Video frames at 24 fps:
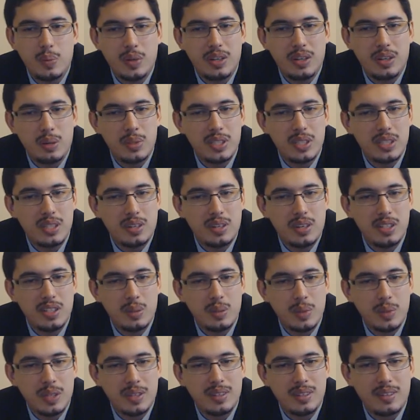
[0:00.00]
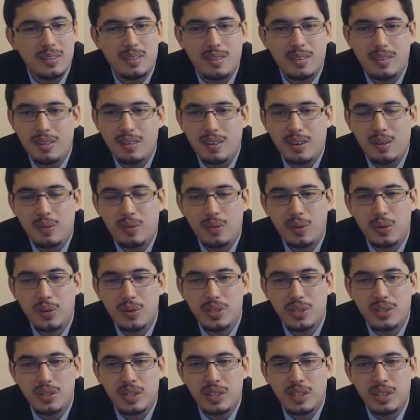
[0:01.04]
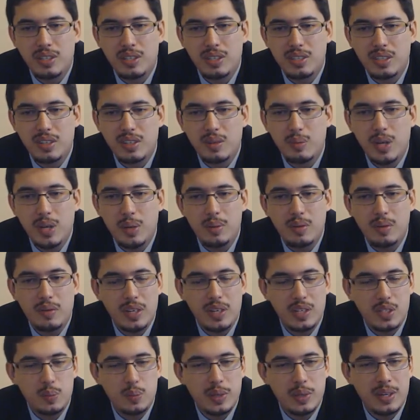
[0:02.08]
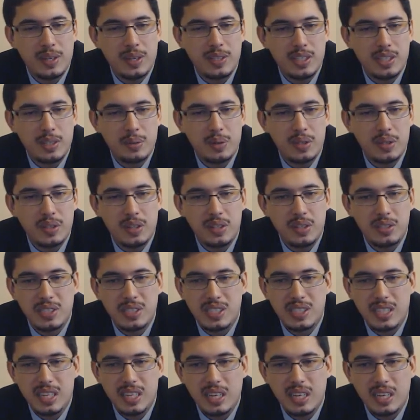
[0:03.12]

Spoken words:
burned up his tyres a bit, unfortunately. And so maybe with experience he would learn to